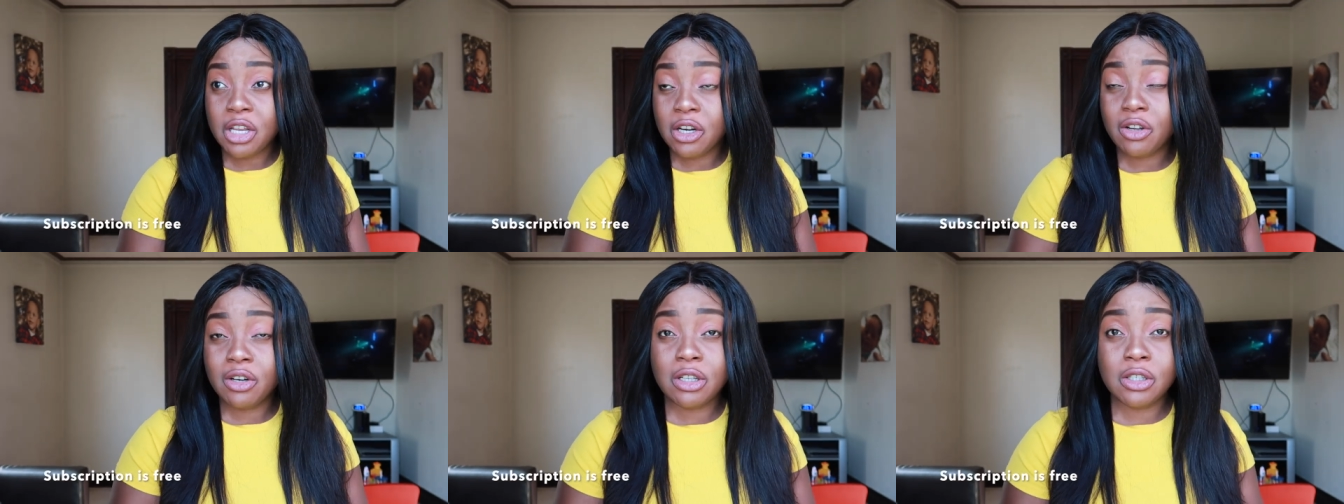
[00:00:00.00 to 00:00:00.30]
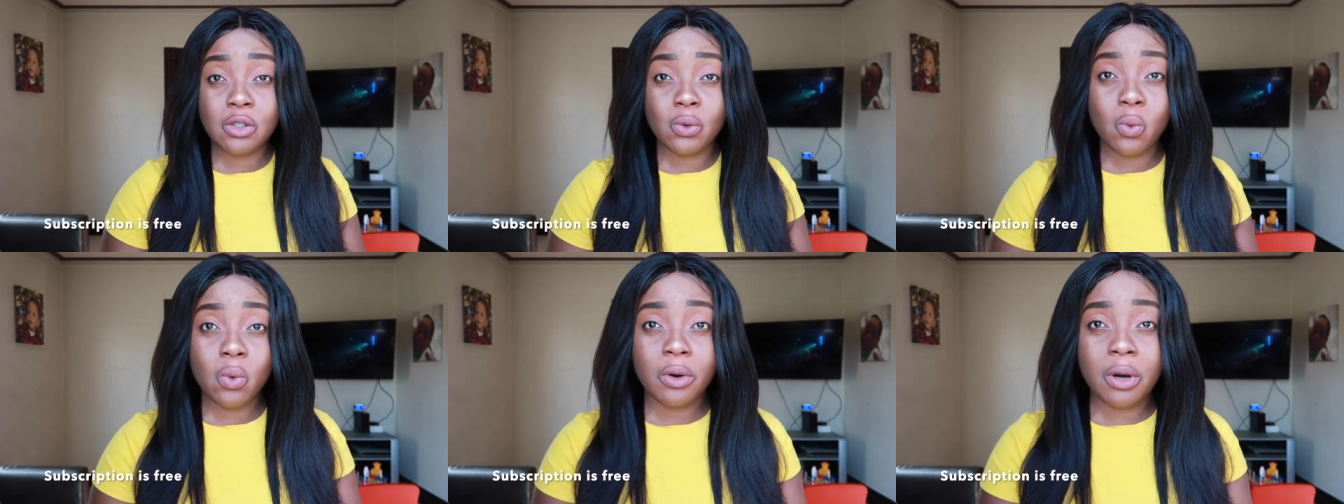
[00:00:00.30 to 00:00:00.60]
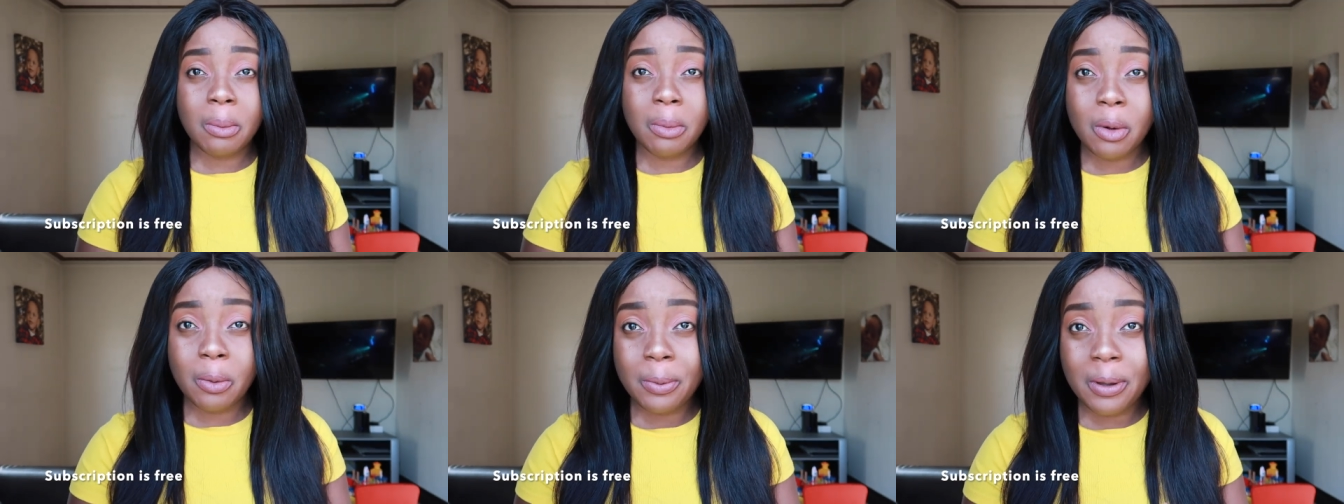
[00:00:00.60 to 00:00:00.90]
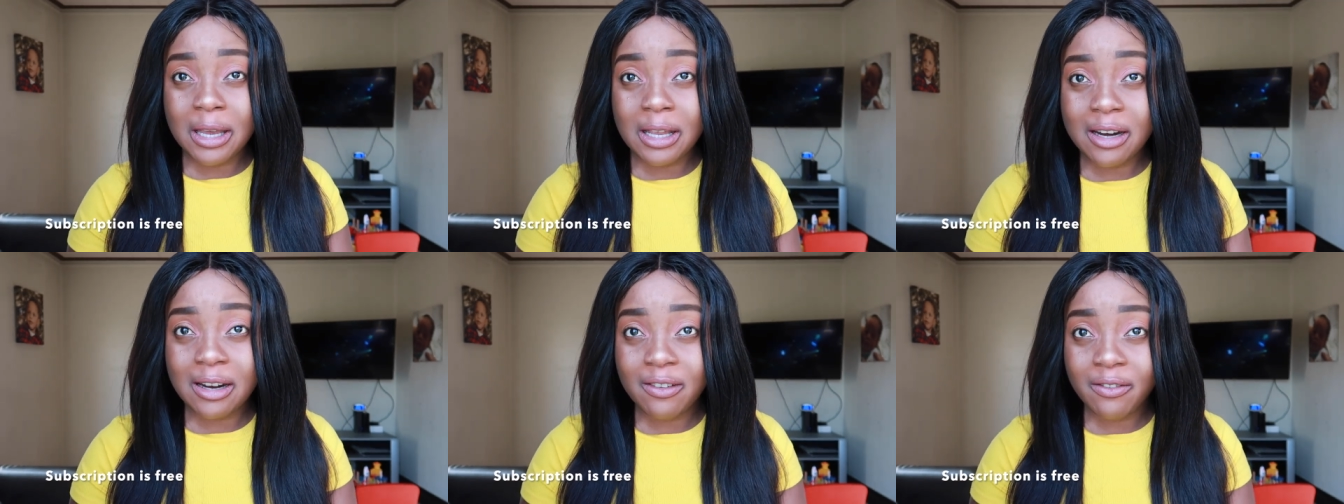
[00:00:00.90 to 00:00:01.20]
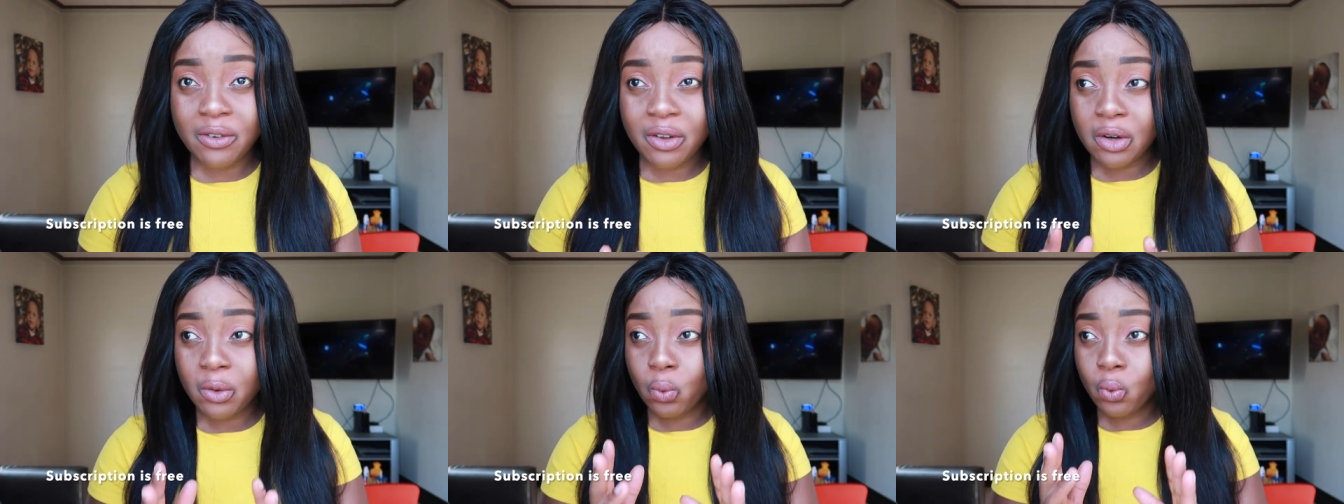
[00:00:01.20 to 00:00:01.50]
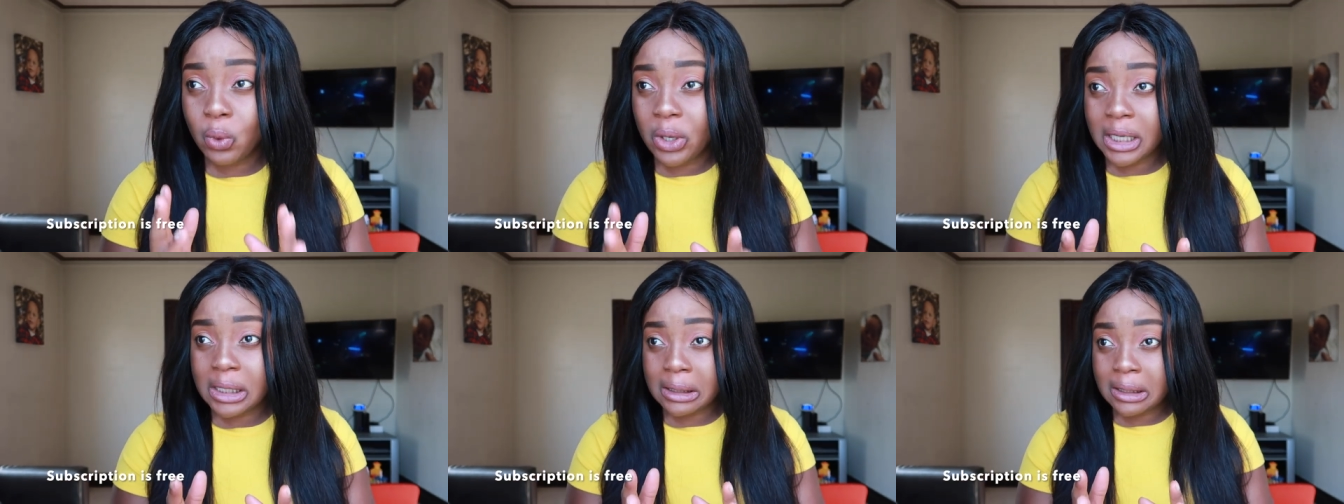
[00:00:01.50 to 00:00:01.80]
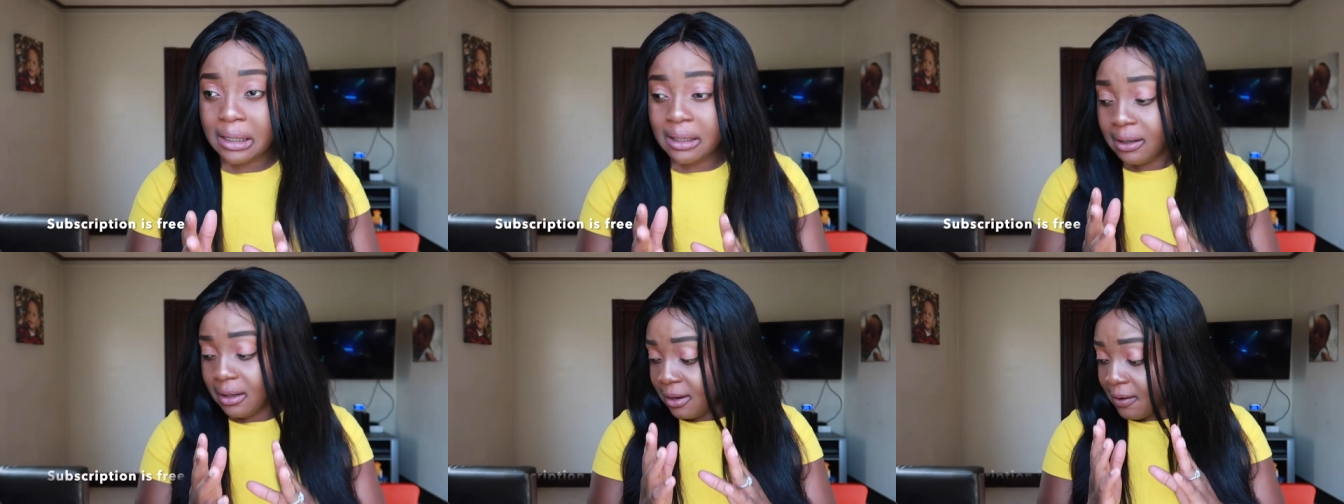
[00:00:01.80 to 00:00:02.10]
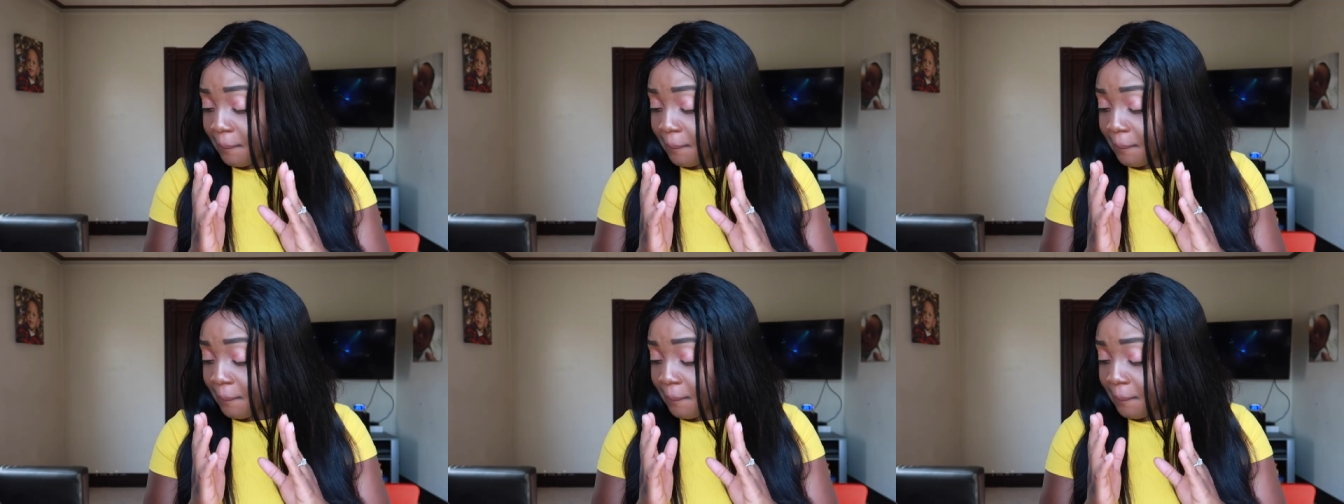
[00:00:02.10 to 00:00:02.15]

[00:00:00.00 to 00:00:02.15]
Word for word: You don't need to worry about paying anything weekly,